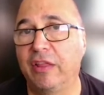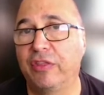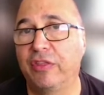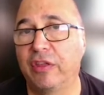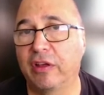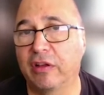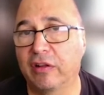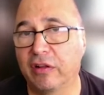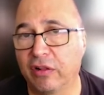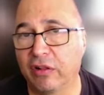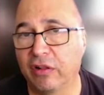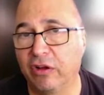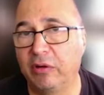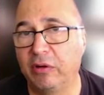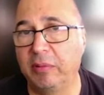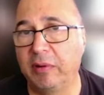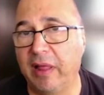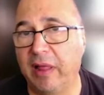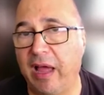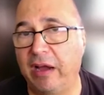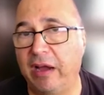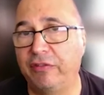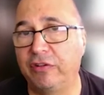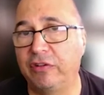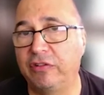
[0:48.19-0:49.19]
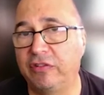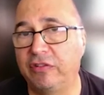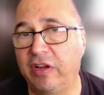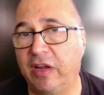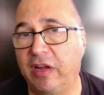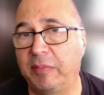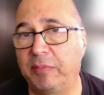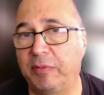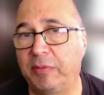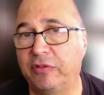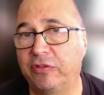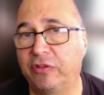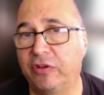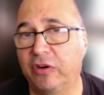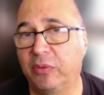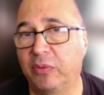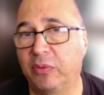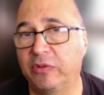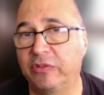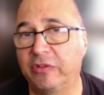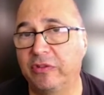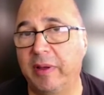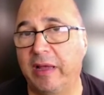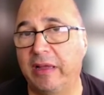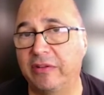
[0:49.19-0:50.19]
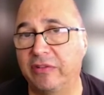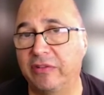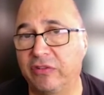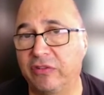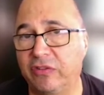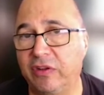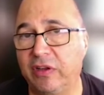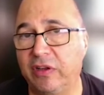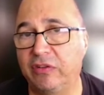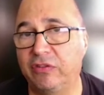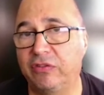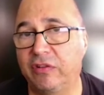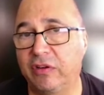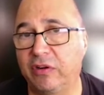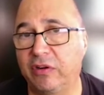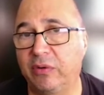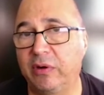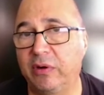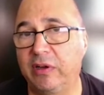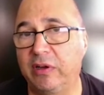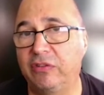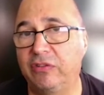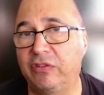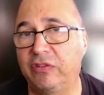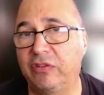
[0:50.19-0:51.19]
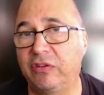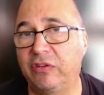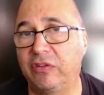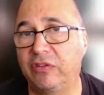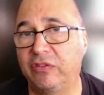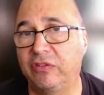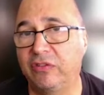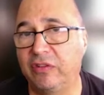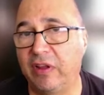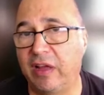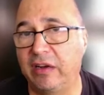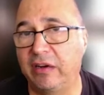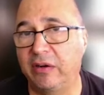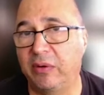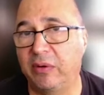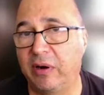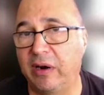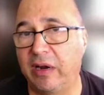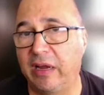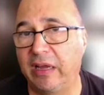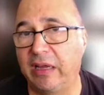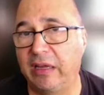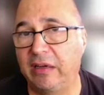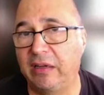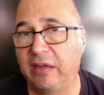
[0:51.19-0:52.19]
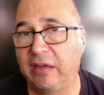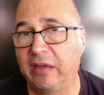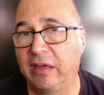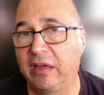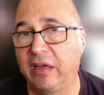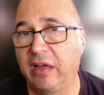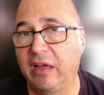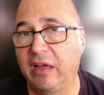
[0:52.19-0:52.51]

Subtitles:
The global average temperature was about 6 degrees centigrade,